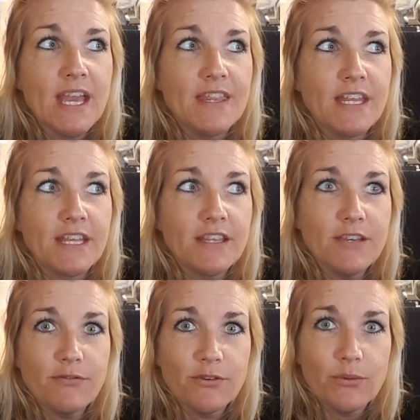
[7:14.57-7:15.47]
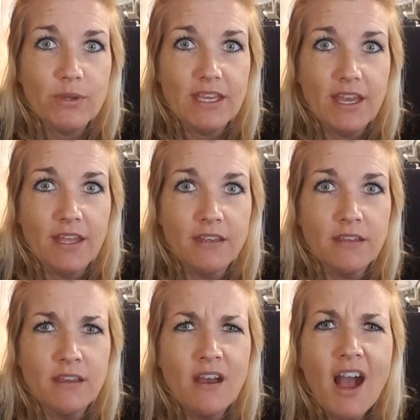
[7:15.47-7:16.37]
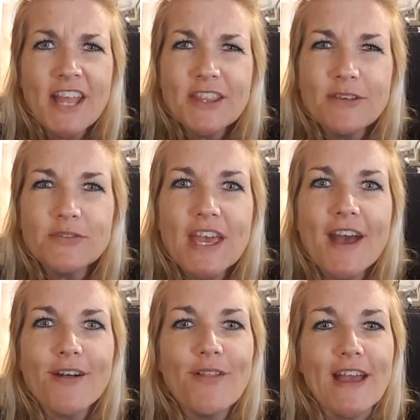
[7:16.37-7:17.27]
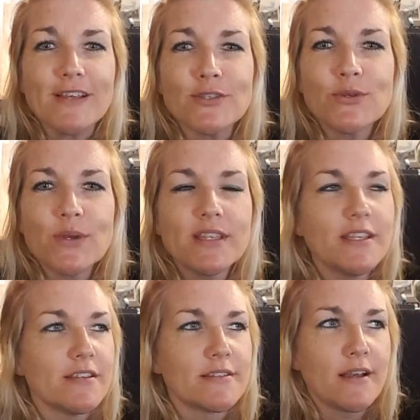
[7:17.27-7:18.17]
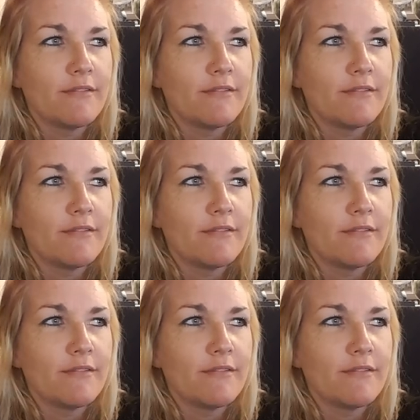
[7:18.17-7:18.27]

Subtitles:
And then I leave for the weekend. I leave to LA, so get this.